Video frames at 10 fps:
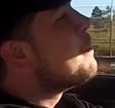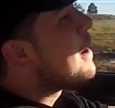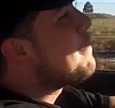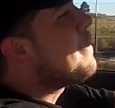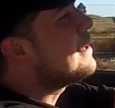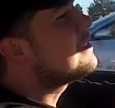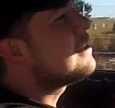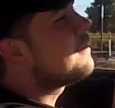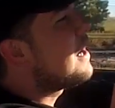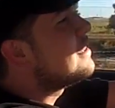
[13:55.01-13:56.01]
My best
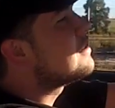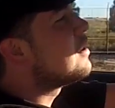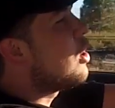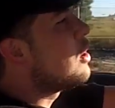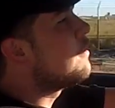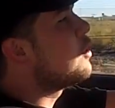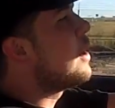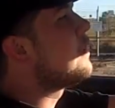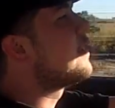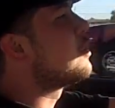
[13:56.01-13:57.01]
advice to all of
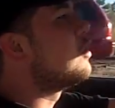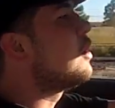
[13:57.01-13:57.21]
you out there